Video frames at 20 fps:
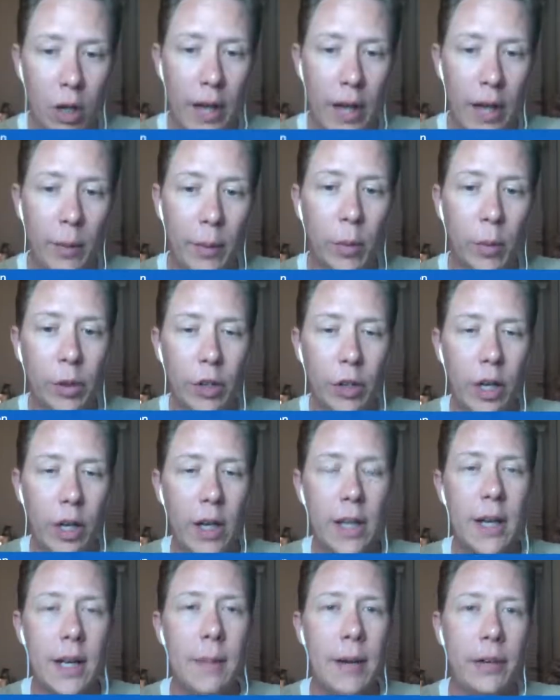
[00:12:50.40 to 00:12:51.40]
when we're
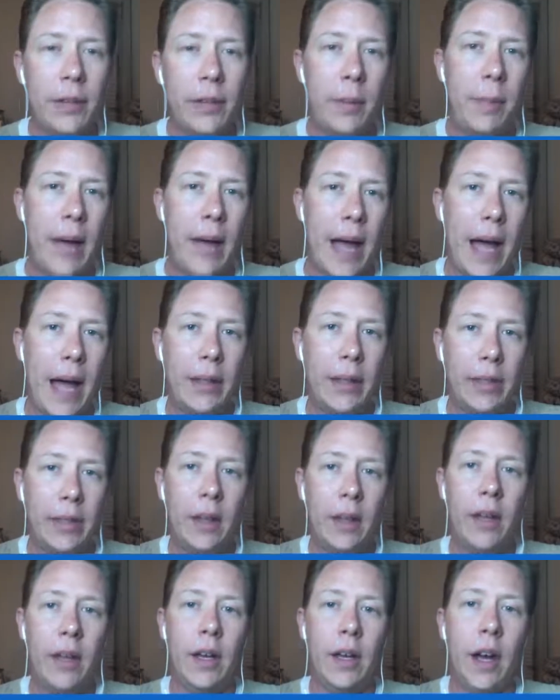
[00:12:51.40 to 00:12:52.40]
talking about the path
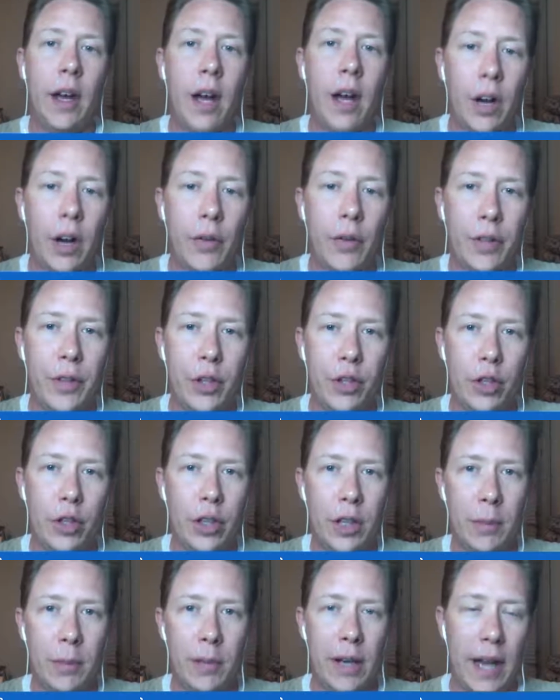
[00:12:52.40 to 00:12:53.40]
of the
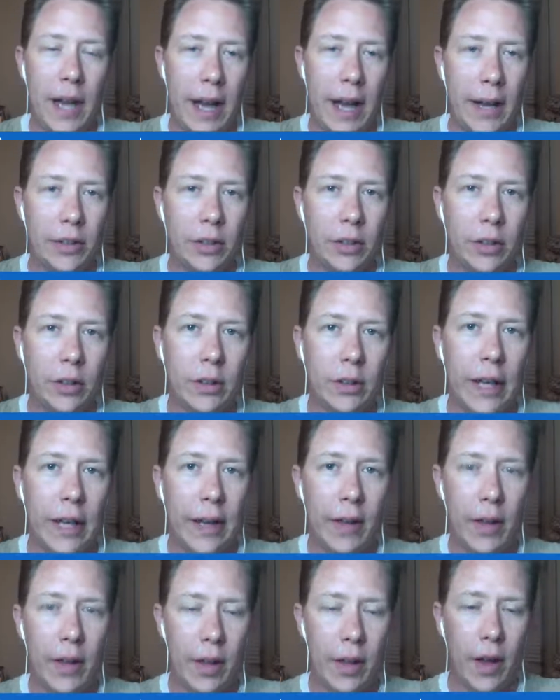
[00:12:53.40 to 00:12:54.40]
journeyman actor, like
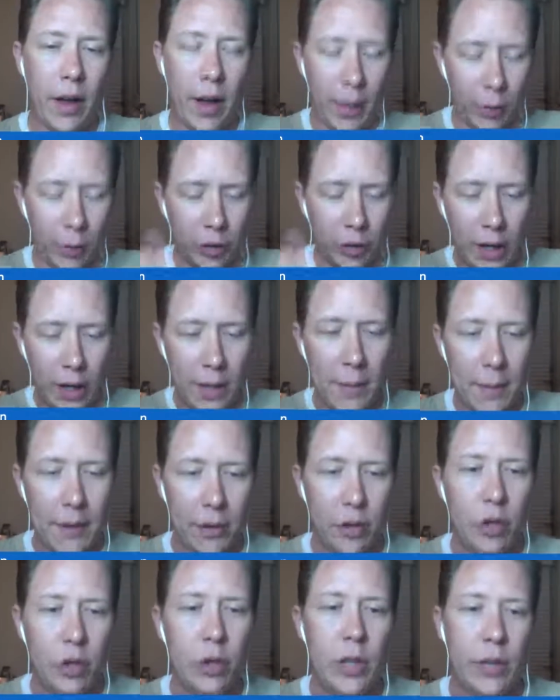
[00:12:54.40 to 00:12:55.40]
I was talking about the
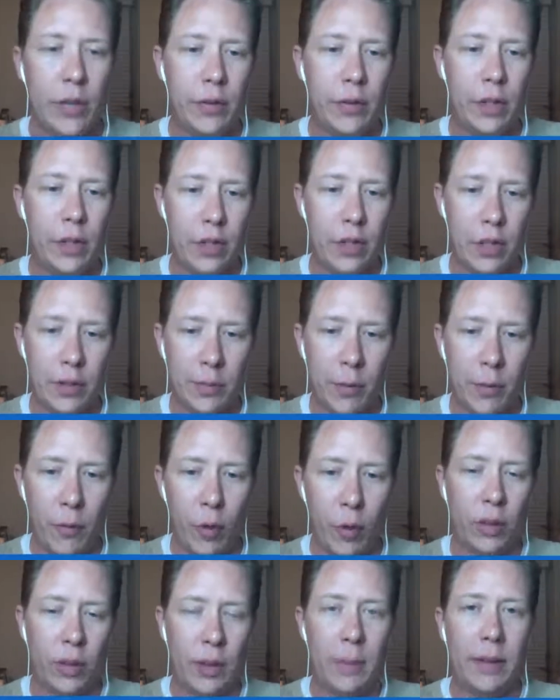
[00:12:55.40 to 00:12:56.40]
two definitions before,
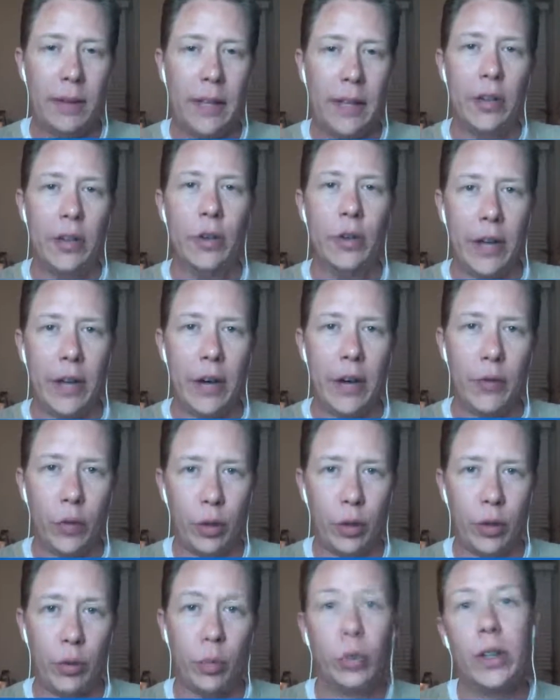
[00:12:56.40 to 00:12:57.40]
and let me lay those out for you
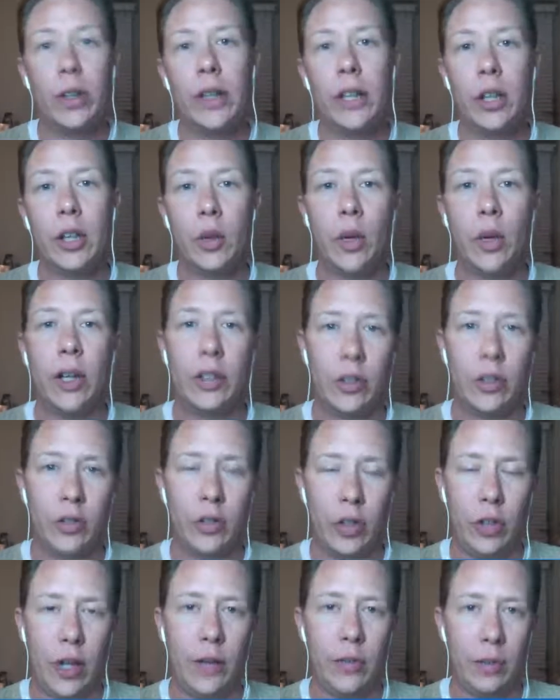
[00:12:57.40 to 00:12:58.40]
really quick just so you
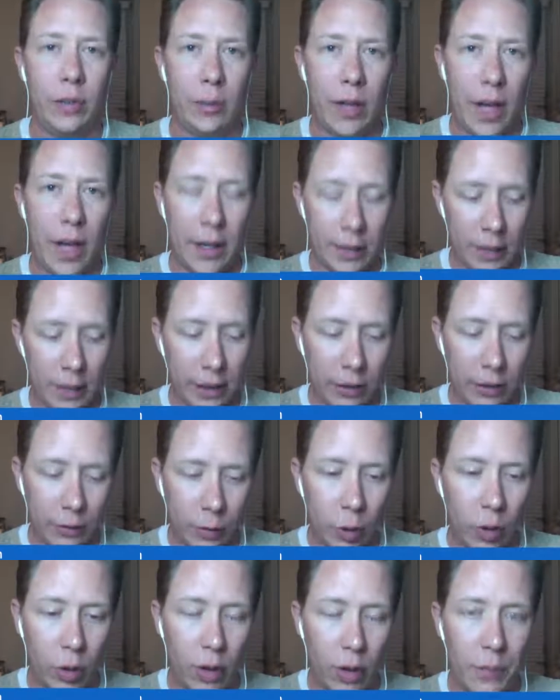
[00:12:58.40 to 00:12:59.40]
have some context
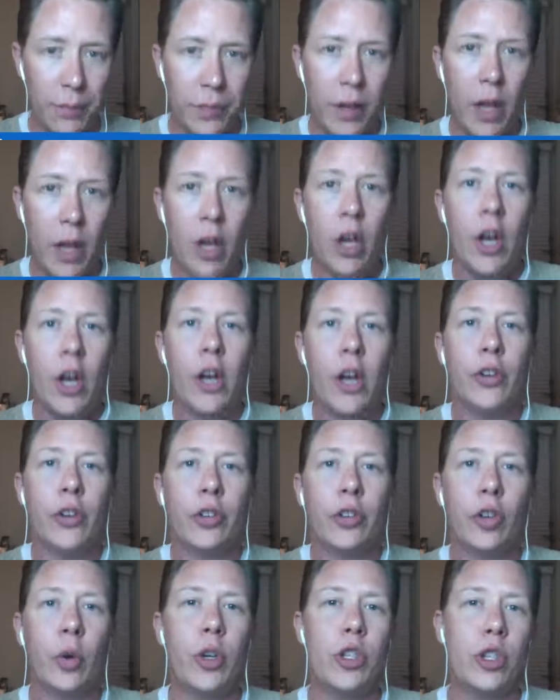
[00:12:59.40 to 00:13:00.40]
for it.
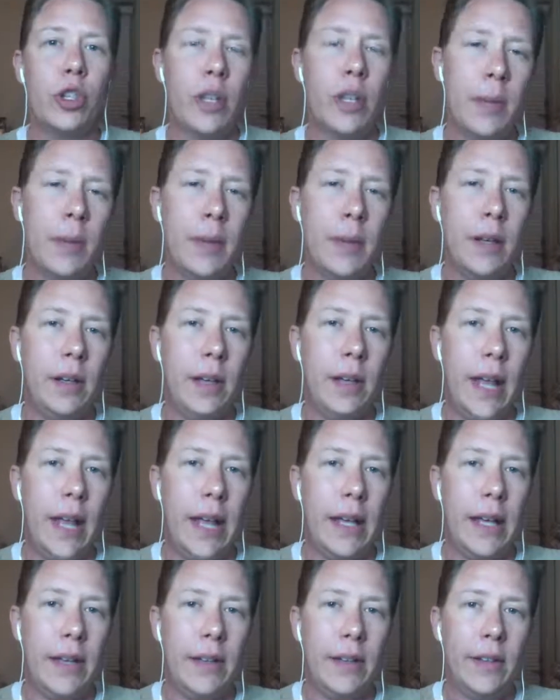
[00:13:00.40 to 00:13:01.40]
So a journeyman
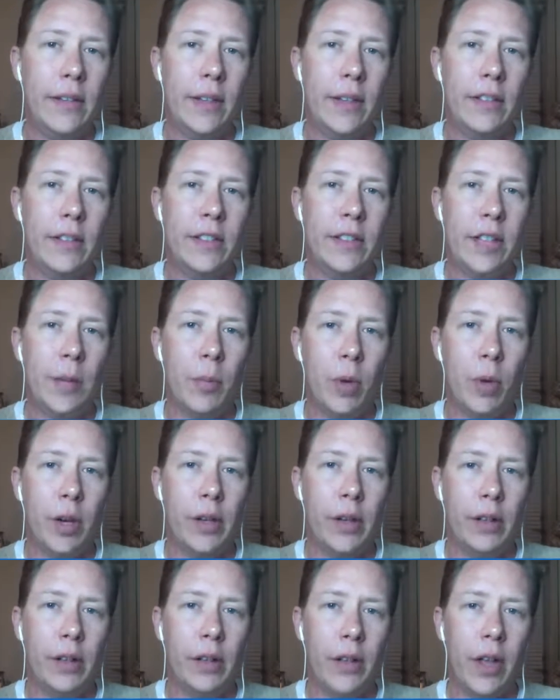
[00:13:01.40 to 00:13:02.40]
is
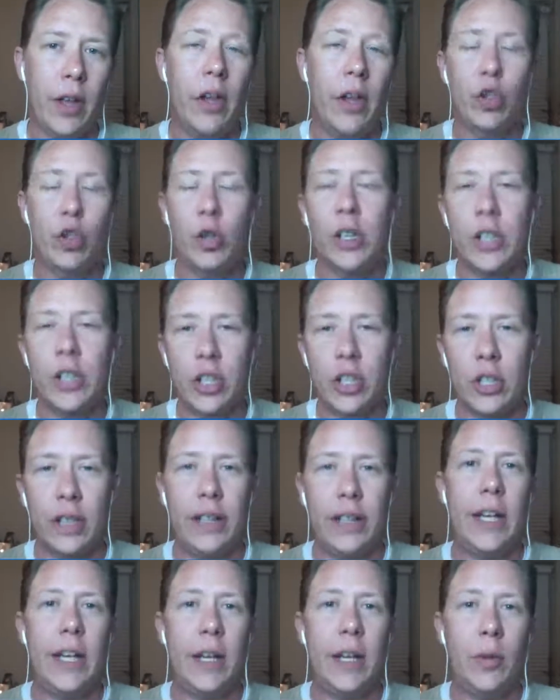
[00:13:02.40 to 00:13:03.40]
someone,
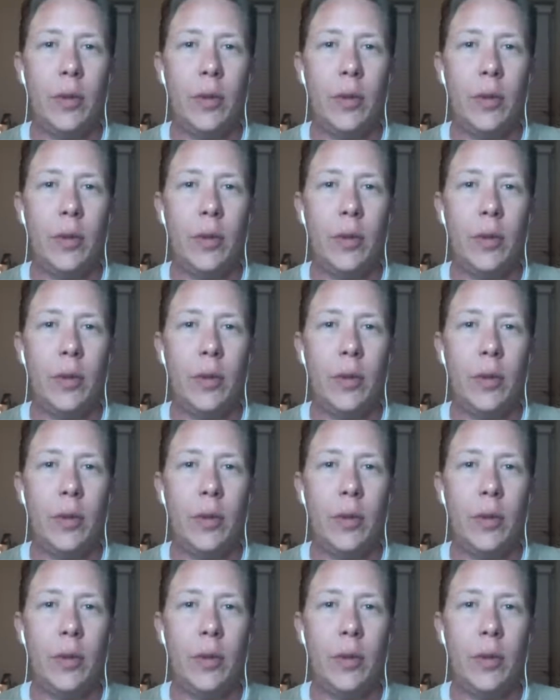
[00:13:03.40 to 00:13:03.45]
traditionally it would